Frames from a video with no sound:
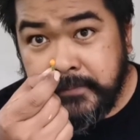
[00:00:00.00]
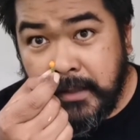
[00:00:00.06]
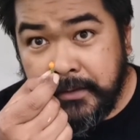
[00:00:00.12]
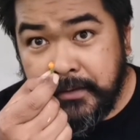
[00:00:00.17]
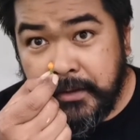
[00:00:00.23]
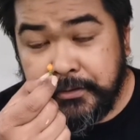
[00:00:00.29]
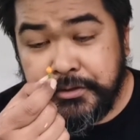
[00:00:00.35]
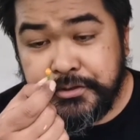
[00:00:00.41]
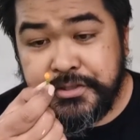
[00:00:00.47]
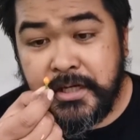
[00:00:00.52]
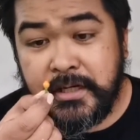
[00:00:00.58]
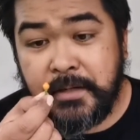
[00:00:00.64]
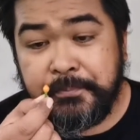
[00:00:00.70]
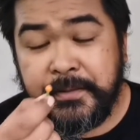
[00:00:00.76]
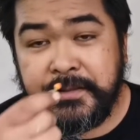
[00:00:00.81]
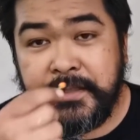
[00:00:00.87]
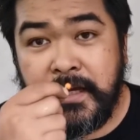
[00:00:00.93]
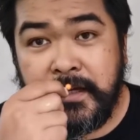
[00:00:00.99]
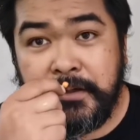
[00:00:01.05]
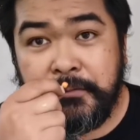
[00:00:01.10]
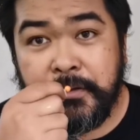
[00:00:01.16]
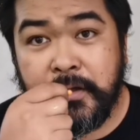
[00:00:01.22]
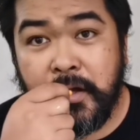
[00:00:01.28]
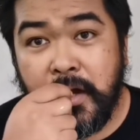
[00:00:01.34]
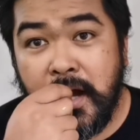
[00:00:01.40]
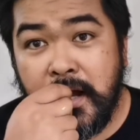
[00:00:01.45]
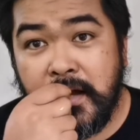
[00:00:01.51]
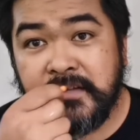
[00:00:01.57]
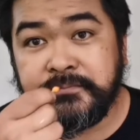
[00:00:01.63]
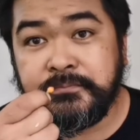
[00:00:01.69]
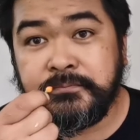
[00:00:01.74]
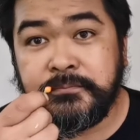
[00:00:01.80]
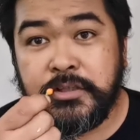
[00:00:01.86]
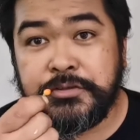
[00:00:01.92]
Another charapita, here we go,
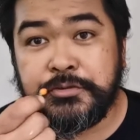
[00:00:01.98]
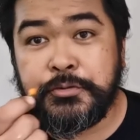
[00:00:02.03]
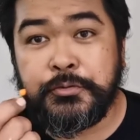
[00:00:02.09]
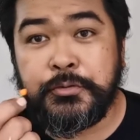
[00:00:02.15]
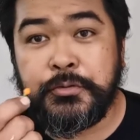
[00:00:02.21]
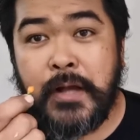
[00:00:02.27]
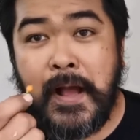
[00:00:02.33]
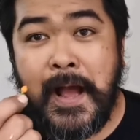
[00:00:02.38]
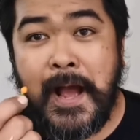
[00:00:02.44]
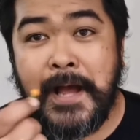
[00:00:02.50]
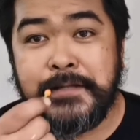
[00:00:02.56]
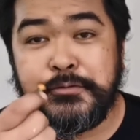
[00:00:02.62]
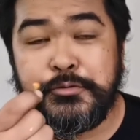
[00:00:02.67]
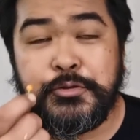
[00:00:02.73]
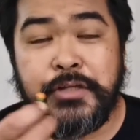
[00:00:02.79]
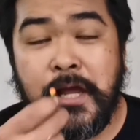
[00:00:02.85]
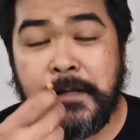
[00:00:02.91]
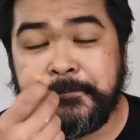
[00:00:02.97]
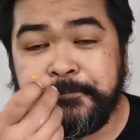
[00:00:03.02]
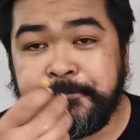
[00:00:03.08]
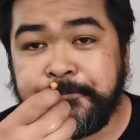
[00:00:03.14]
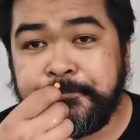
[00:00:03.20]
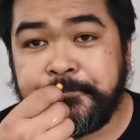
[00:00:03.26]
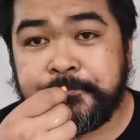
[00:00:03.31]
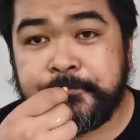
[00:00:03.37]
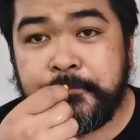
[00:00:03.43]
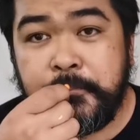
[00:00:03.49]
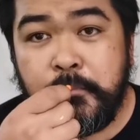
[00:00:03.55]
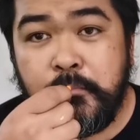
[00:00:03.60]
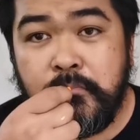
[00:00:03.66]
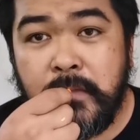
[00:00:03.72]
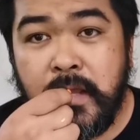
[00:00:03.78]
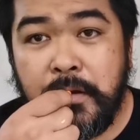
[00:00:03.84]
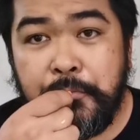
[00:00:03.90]
just to add to that
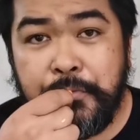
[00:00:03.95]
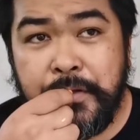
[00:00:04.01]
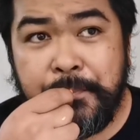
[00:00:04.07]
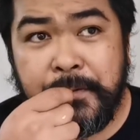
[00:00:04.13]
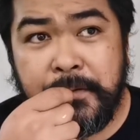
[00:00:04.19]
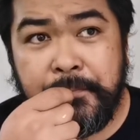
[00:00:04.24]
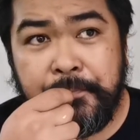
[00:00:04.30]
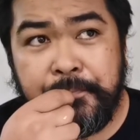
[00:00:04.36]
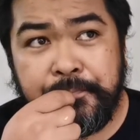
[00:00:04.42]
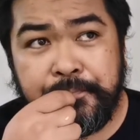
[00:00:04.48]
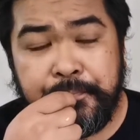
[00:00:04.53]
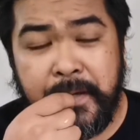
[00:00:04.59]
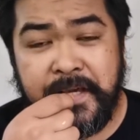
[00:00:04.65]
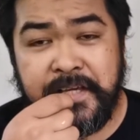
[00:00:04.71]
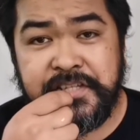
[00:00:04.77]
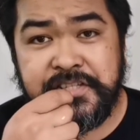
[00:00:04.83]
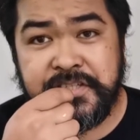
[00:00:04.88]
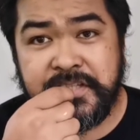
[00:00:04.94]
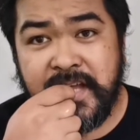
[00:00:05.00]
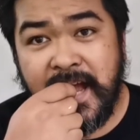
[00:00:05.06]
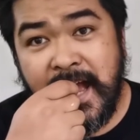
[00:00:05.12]
Reaper paste.